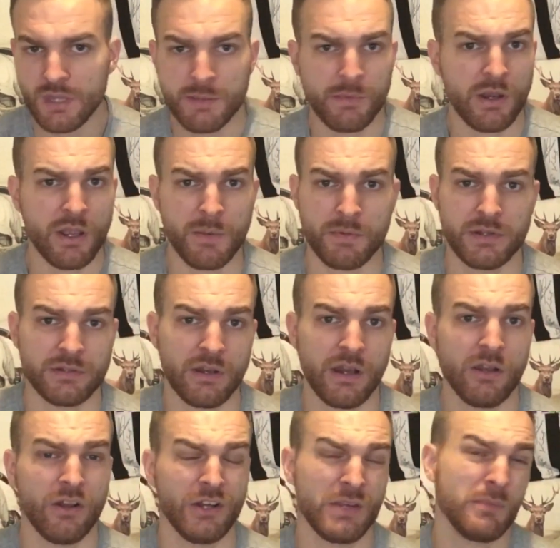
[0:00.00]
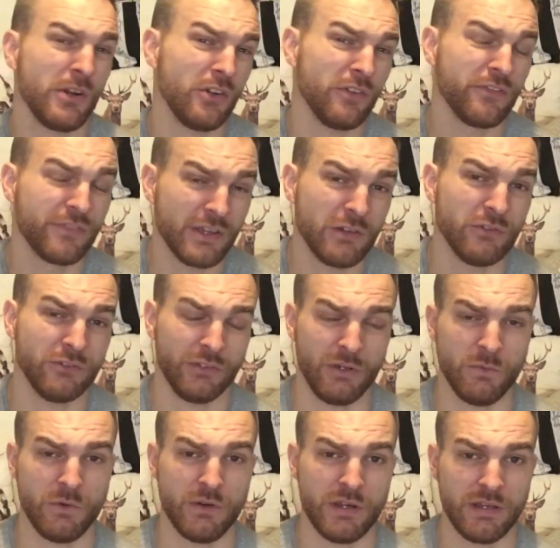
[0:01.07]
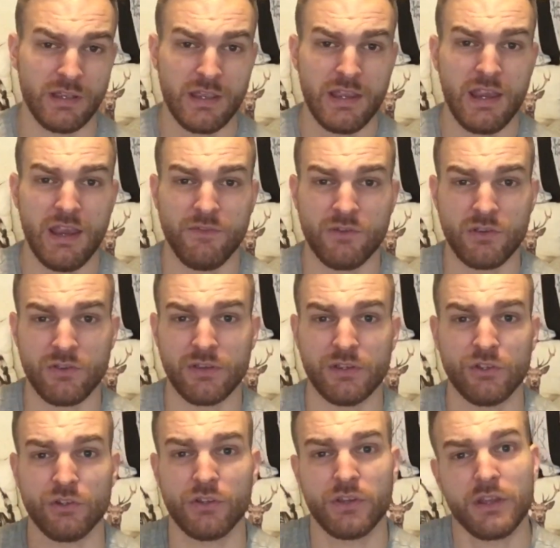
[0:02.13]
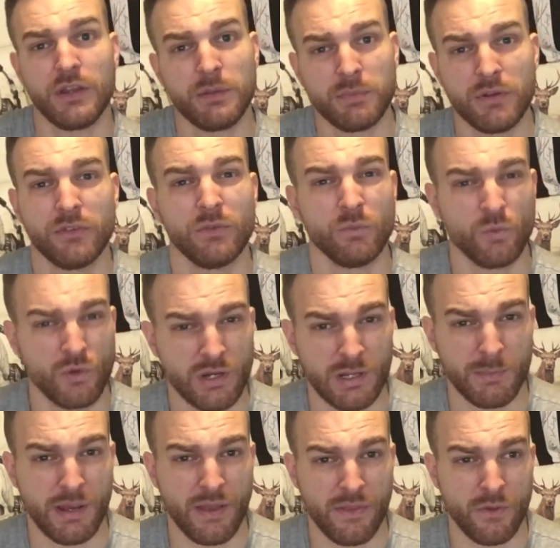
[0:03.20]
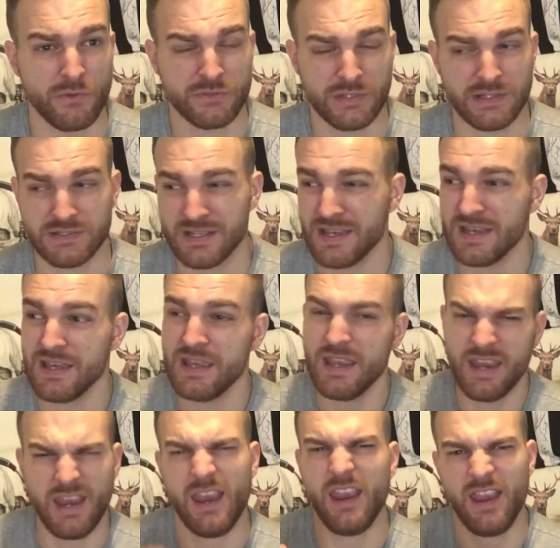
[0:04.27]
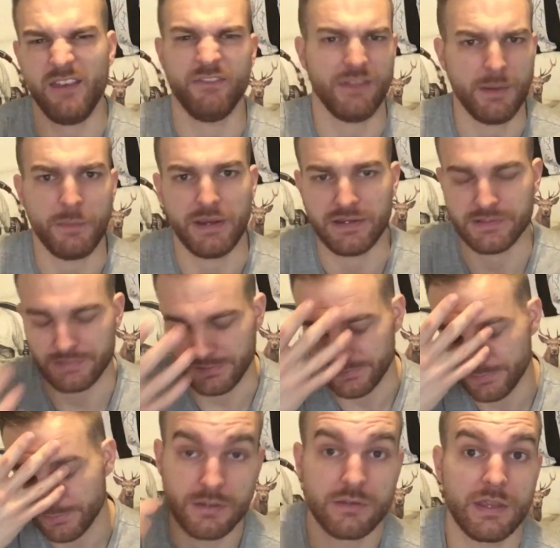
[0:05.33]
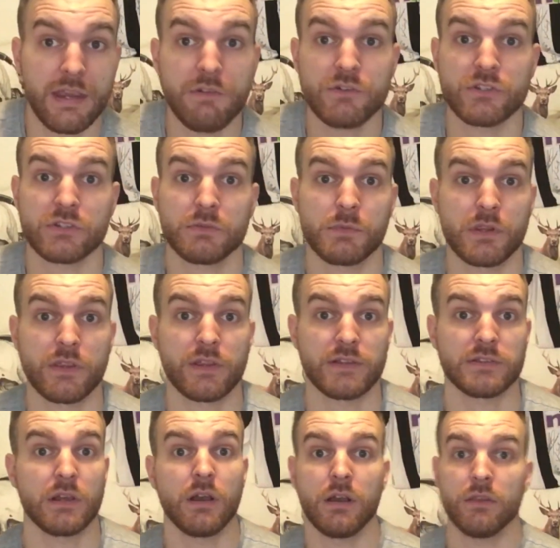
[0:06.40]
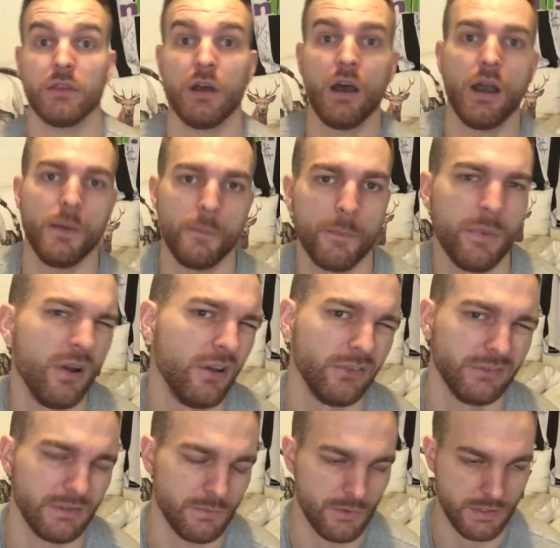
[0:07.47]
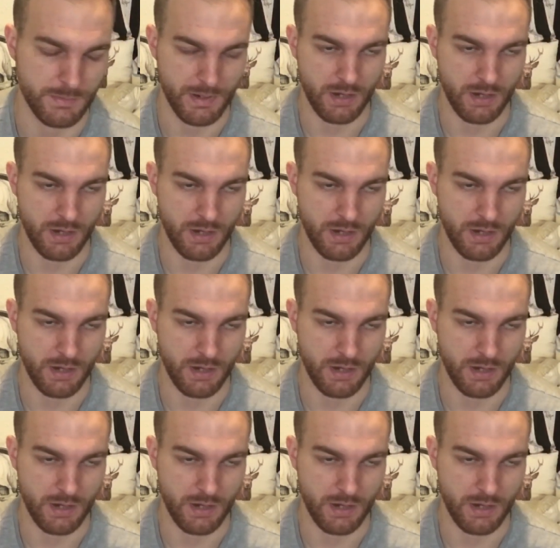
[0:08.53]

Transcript: it might open a dialogue, and you might not feel so worried if you think you're not the only person worrying about those things. if that makes sense. Here are just some of the things that I'm personally worried